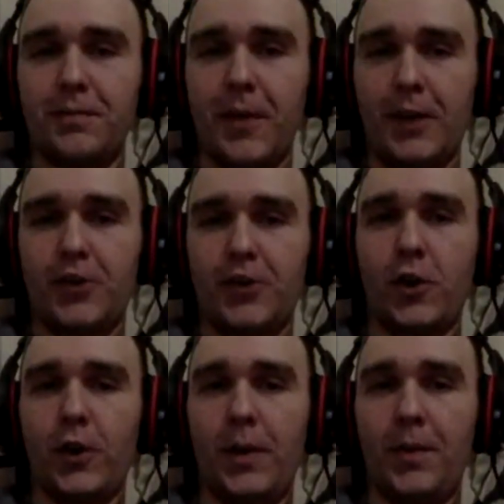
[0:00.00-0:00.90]
like
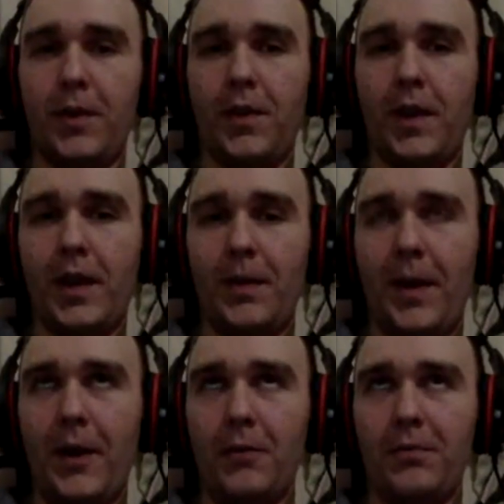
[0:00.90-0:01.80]
showed up in the thing
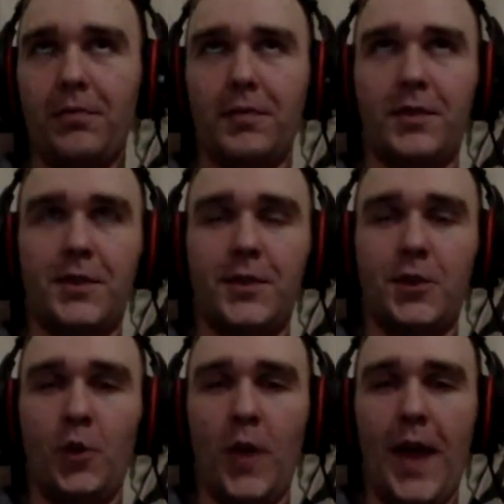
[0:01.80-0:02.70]
about
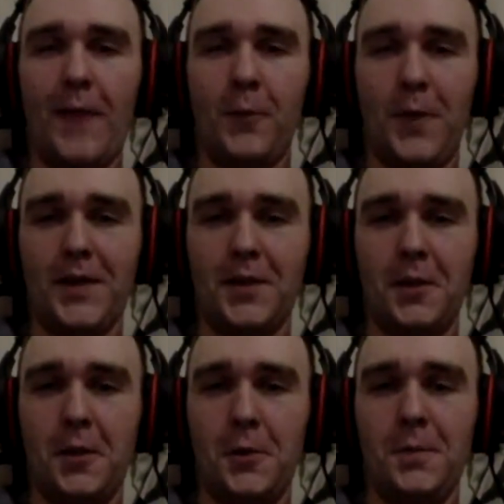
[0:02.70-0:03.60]
2.5 weeks
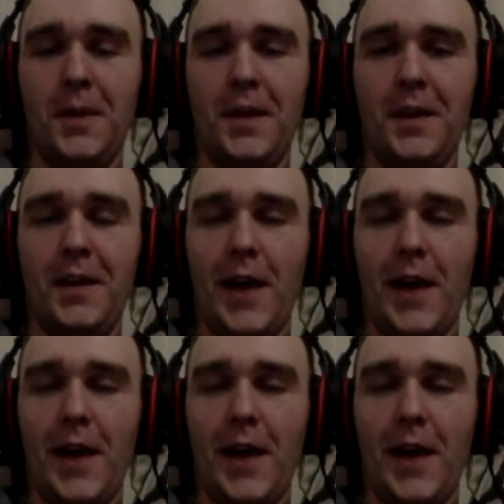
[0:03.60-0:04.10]
ago. I